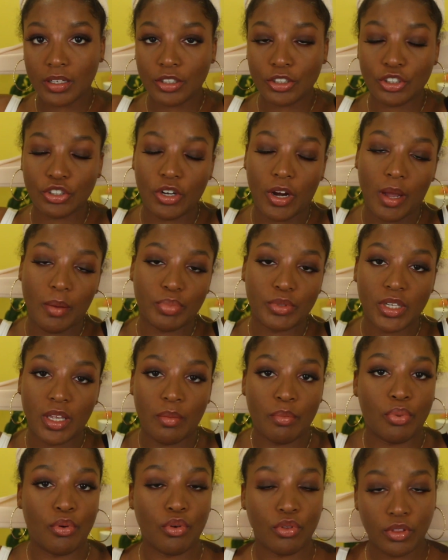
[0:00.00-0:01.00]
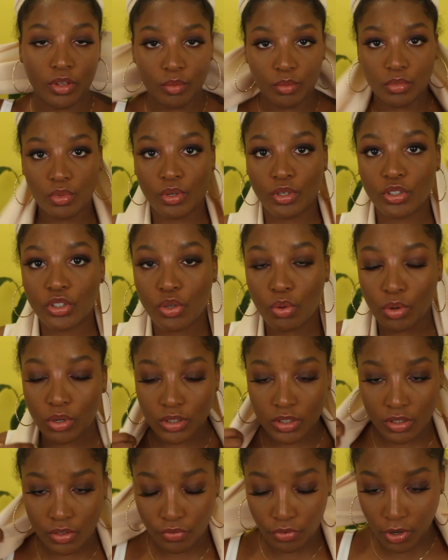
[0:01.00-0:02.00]
straps and pull them
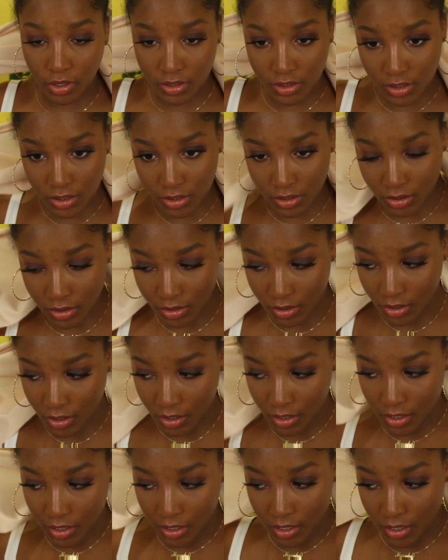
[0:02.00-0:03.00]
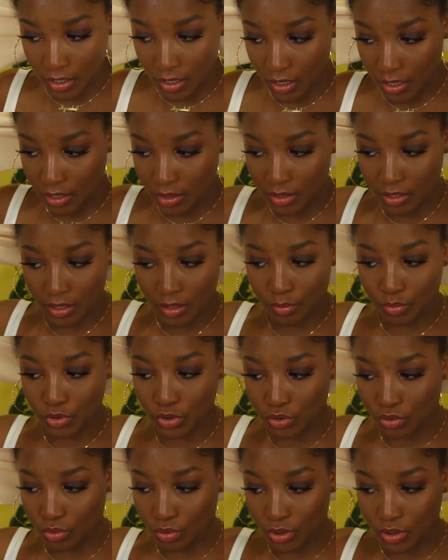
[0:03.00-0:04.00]
towards the front. And then I'm
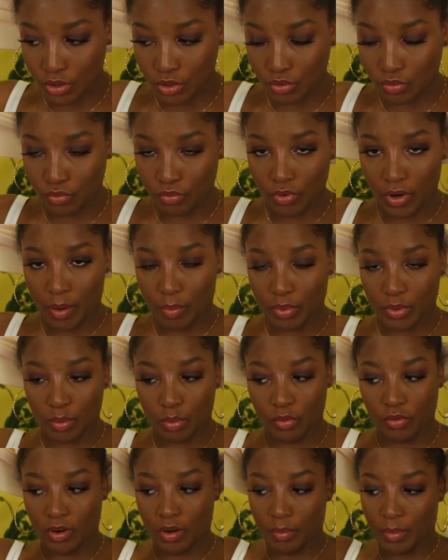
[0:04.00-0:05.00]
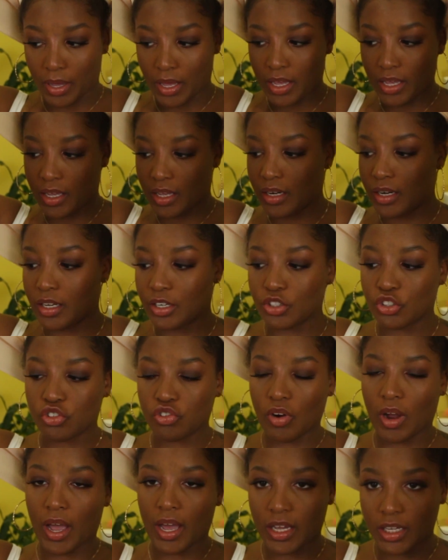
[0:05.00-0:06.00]
just going to wrap them around my head and
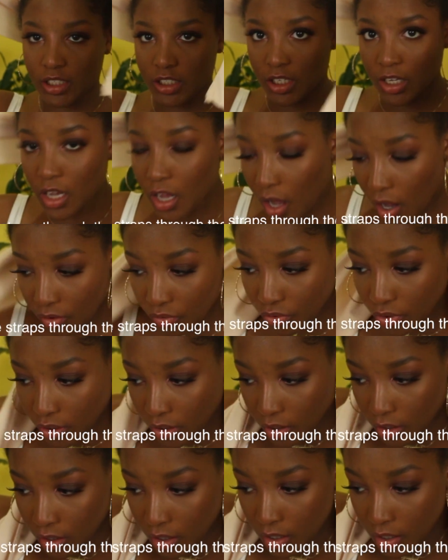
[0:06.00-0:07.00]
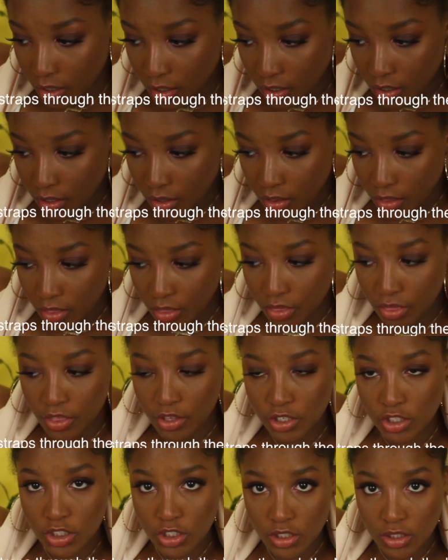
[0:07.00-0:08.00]
try to cover
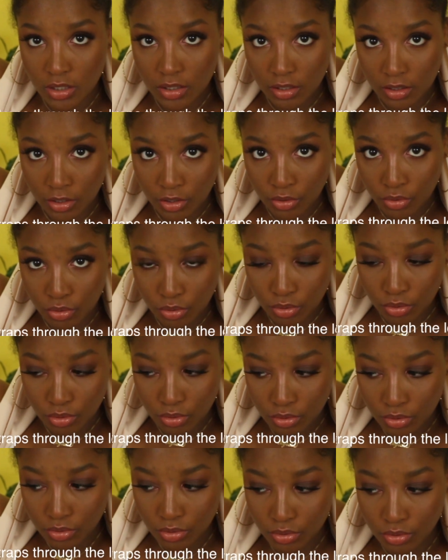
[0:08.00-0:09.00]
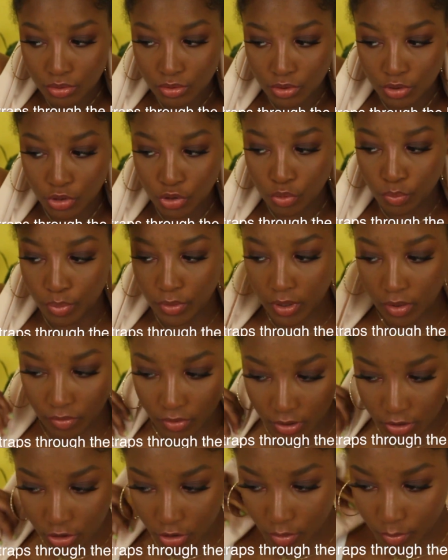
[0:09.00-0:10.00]
this little loop
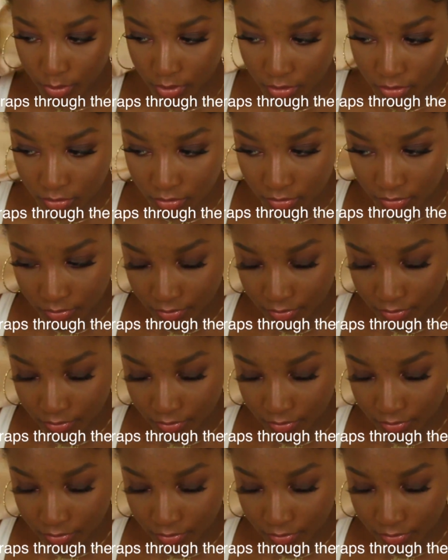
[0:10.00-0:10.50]
of the turban.